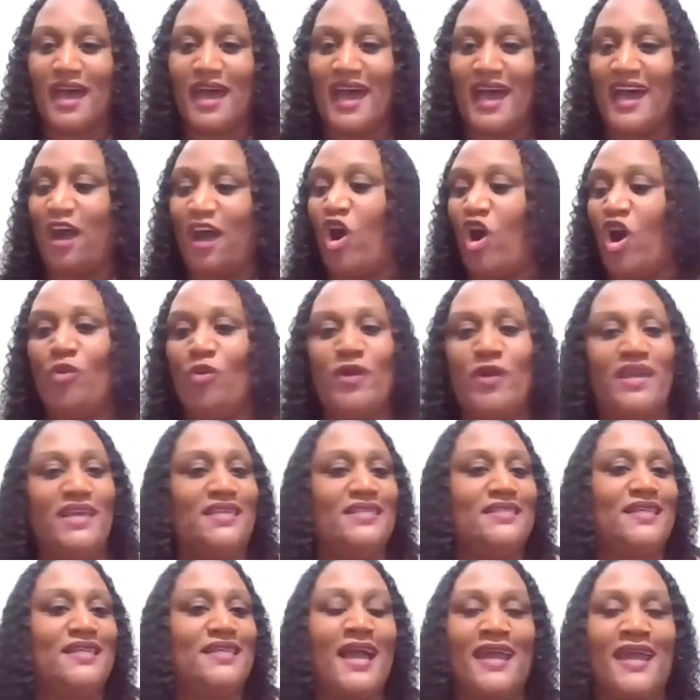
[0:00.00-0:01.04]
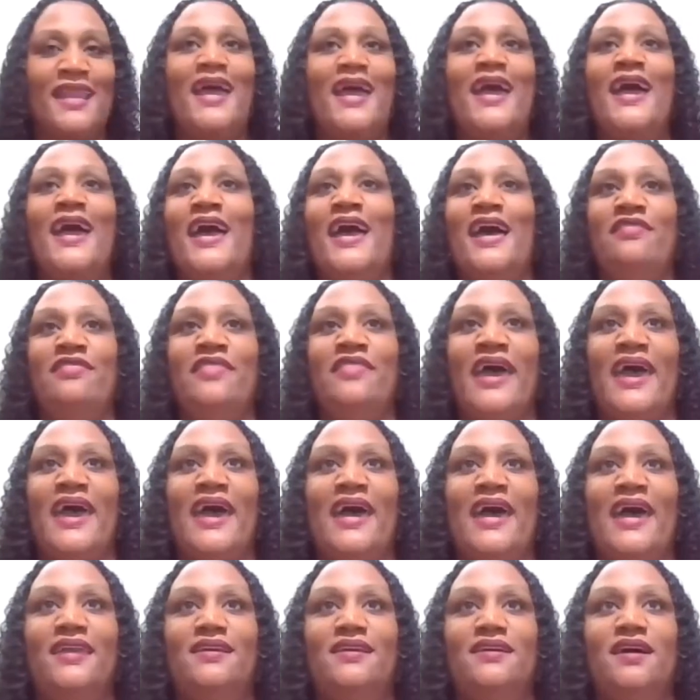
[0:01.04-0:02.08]
I always kind of had
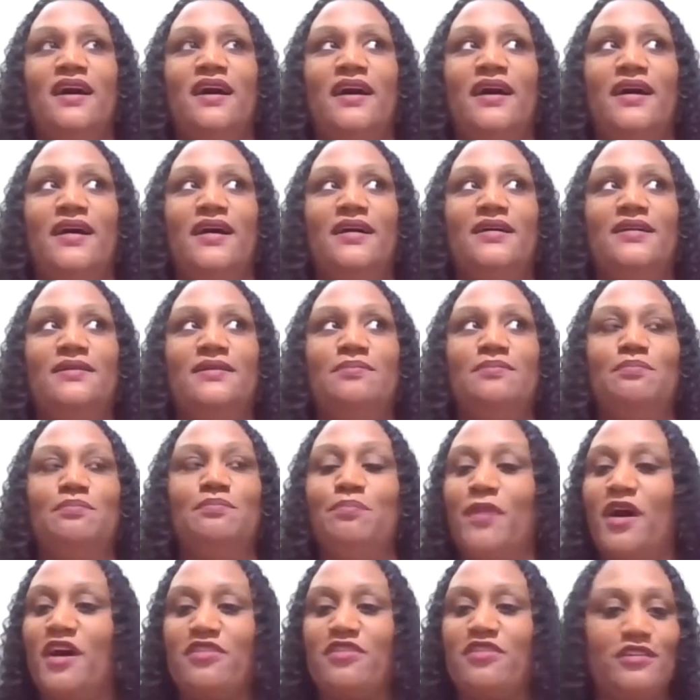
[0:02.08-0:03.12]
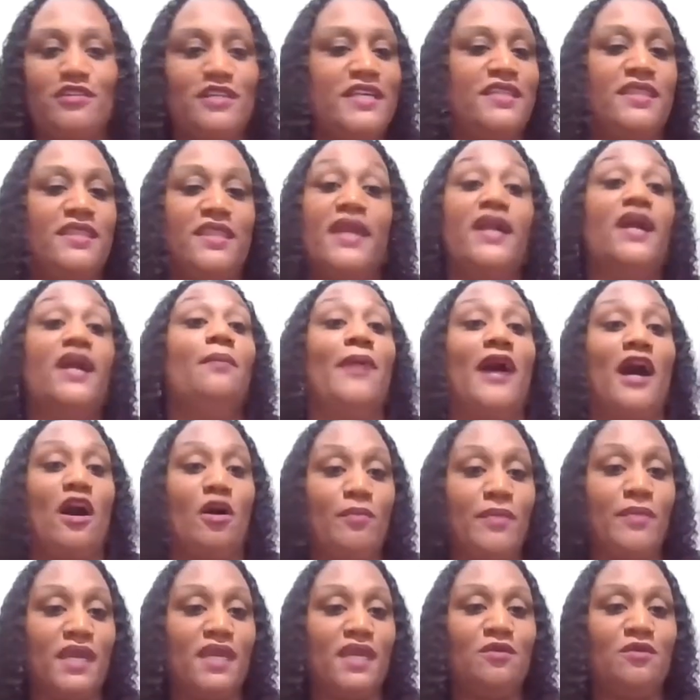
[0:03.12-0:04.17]
that motherly thing about
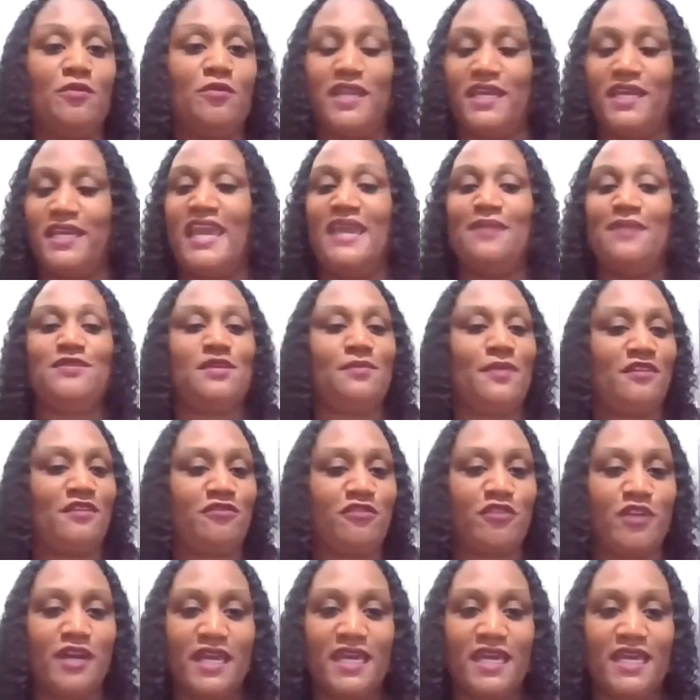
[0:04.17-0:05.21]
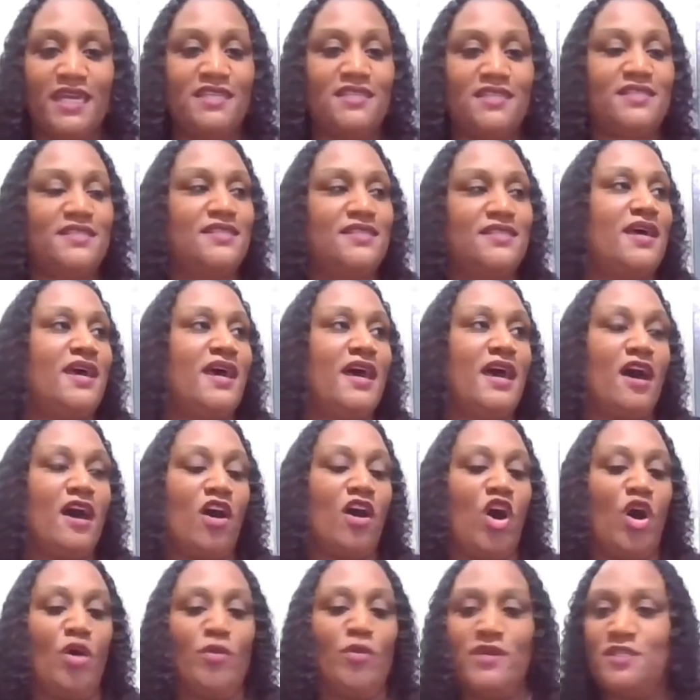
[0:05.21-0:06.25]
me when it came to my friends.
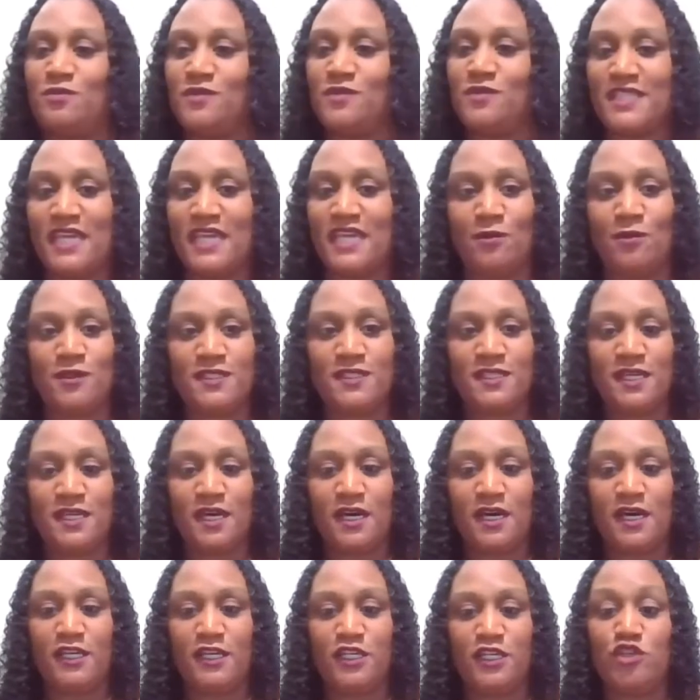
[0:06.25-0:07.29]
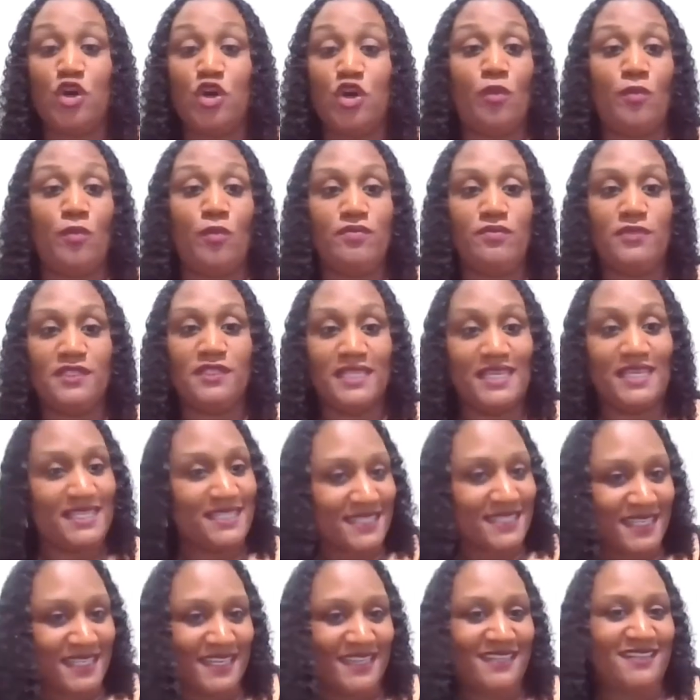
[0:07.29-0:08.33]
Always was able to,
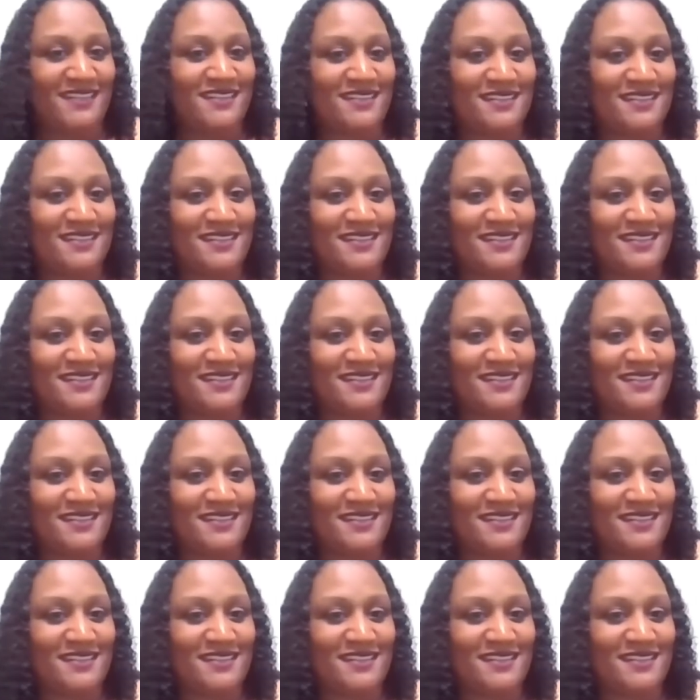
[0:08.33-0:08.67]
listen,